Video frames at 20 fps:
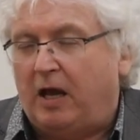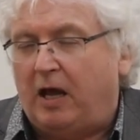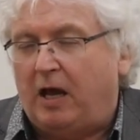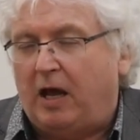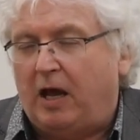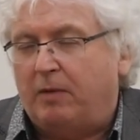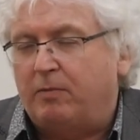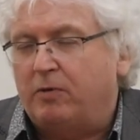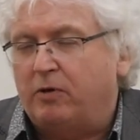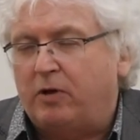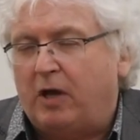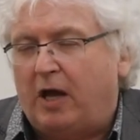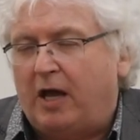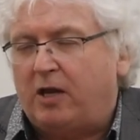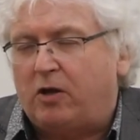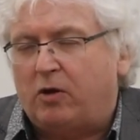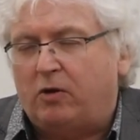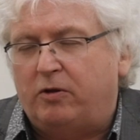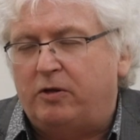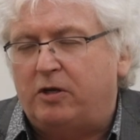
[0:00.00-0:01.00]
I'm a, i
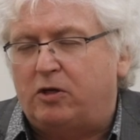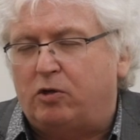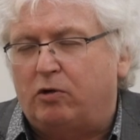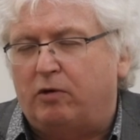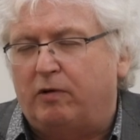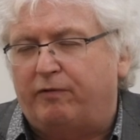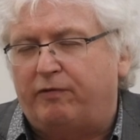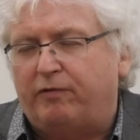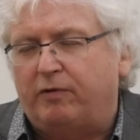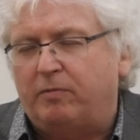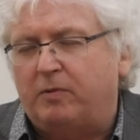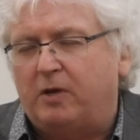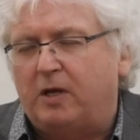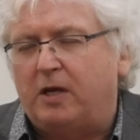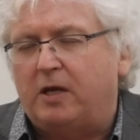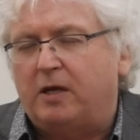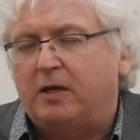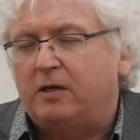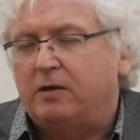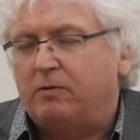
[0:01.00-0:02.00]
can only talk from
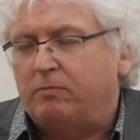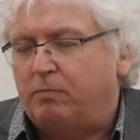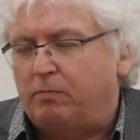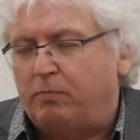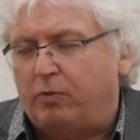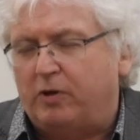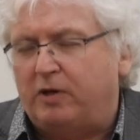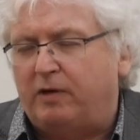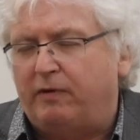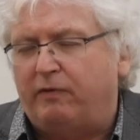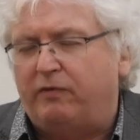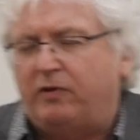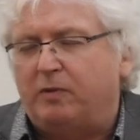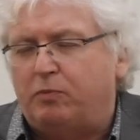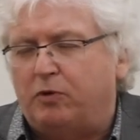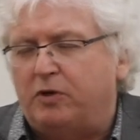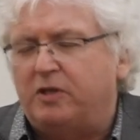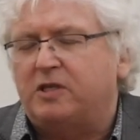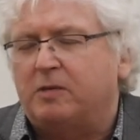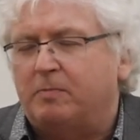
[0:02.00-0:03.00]
the point of view of the
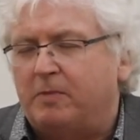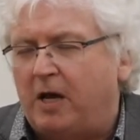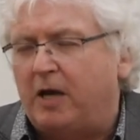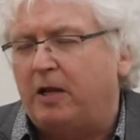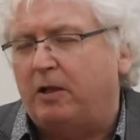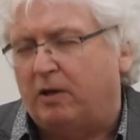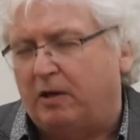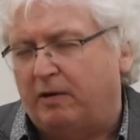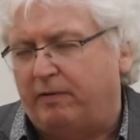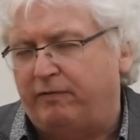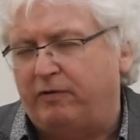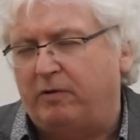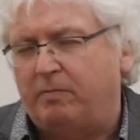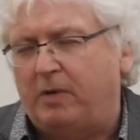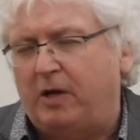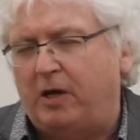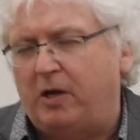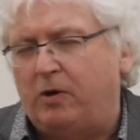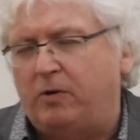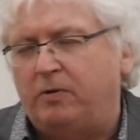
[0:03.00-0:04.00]
Buddhism I learned from
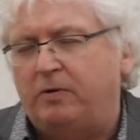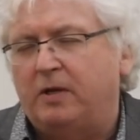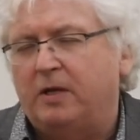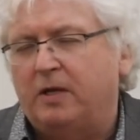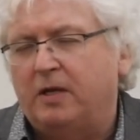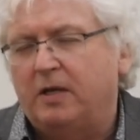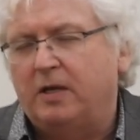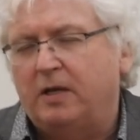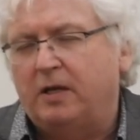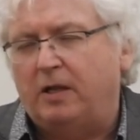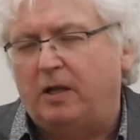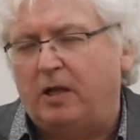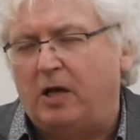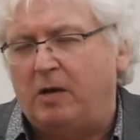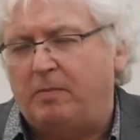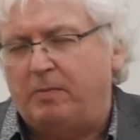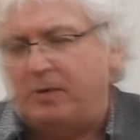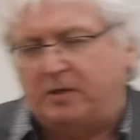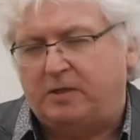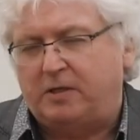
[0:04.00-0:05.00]
my own
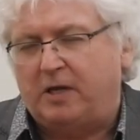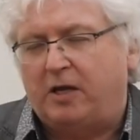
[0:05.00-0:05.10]
lamas.